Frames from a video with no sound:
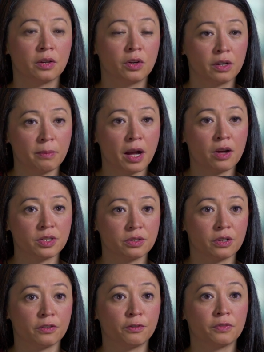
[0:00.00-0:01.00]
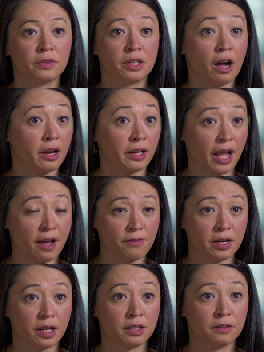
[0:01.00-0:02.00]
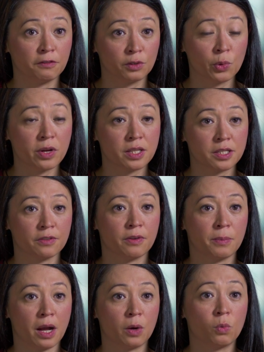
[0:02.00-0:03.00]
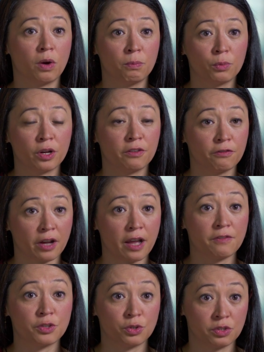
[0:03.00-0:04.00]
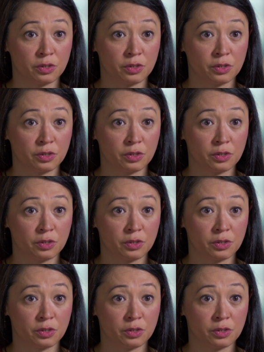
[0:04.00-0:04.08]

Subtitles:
good amount of non-caffeinated fluids of about 1.5 to